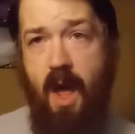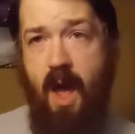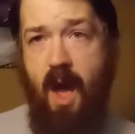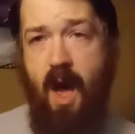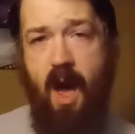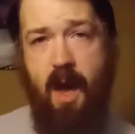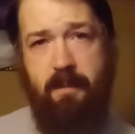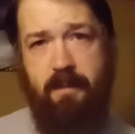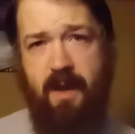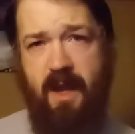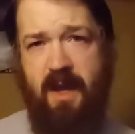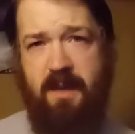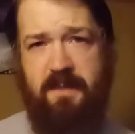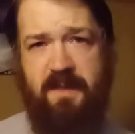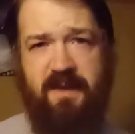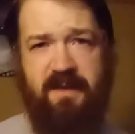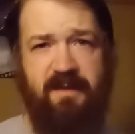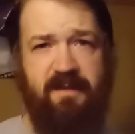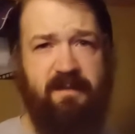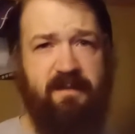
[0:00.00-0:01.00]
I'm
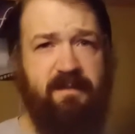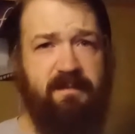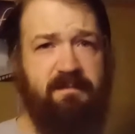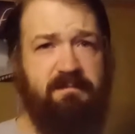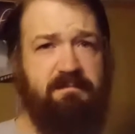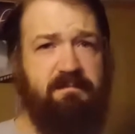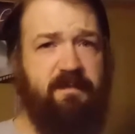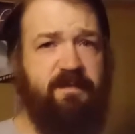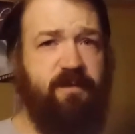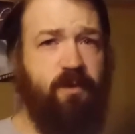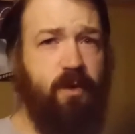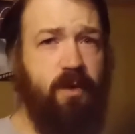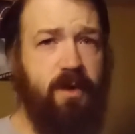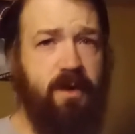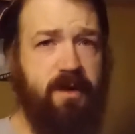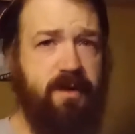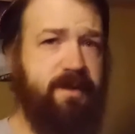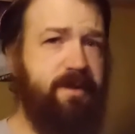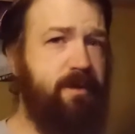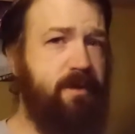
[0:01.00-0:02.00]
aiming
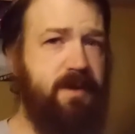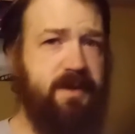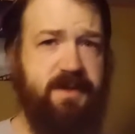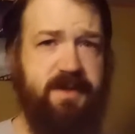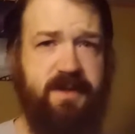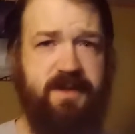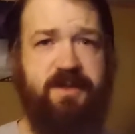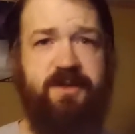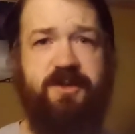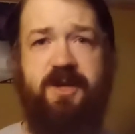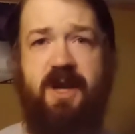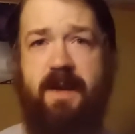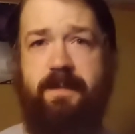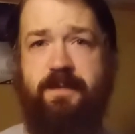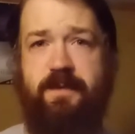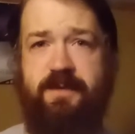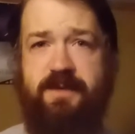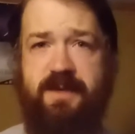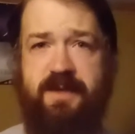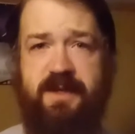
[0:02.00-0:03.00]
for 36
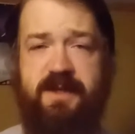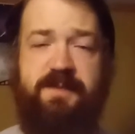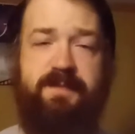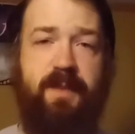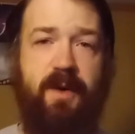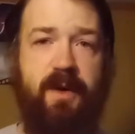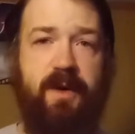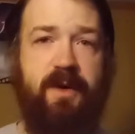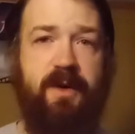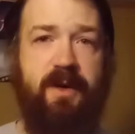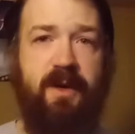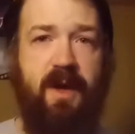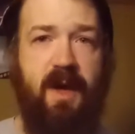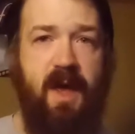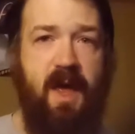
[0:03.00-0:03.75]
chapters in this book.